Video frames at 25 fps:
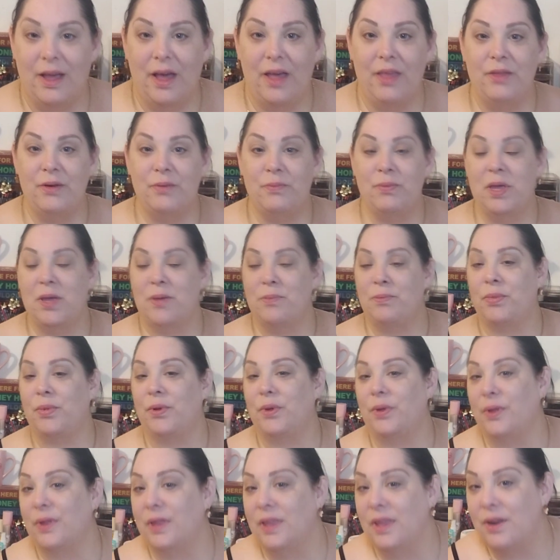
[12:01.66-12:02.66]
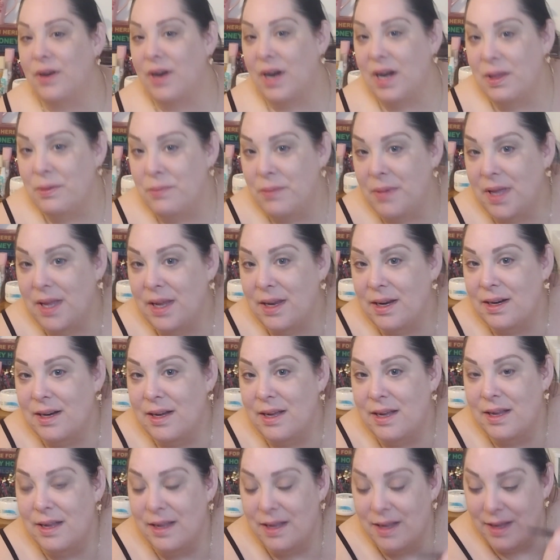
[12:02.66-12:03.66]
other people, you know what I
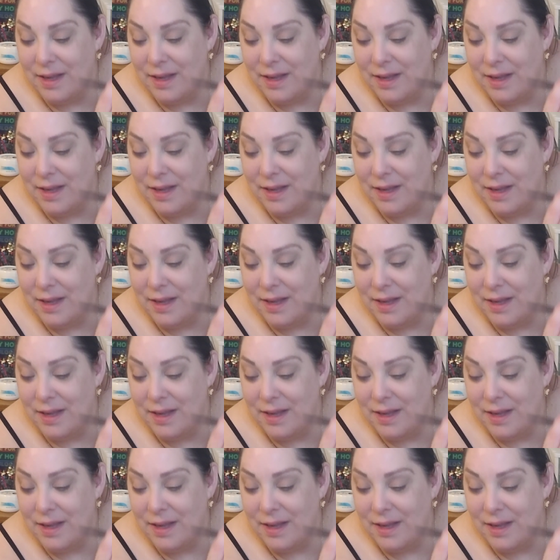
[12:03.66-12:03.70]
mean?